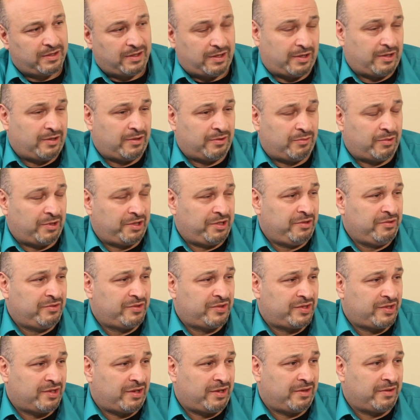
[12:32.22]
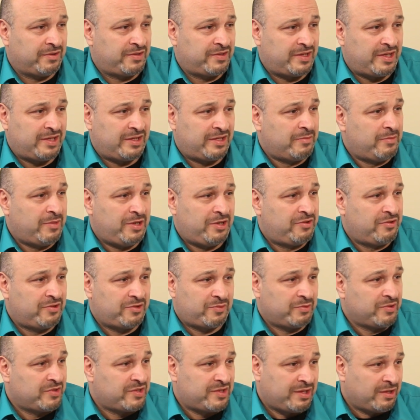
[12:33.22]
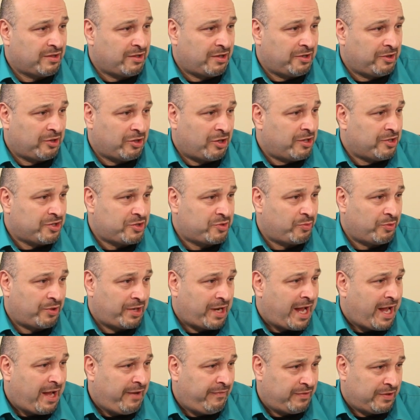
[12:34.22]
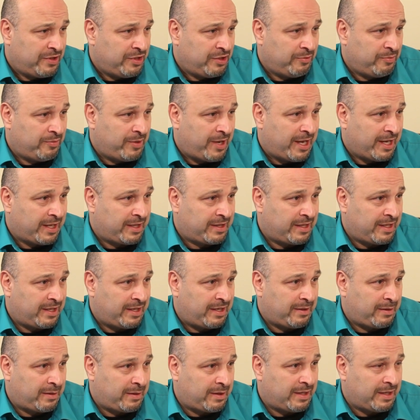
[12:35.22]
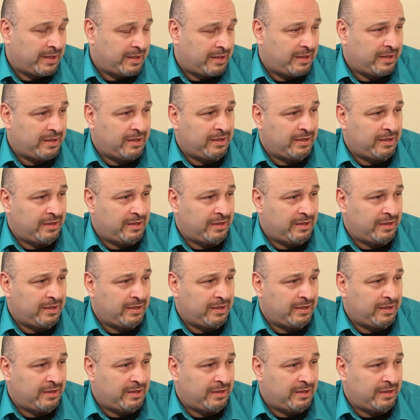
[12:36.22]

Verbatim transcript: Oh, well, you saw St. Demetrius was still on Larchwood Avenue back then, oh, yeah, I think,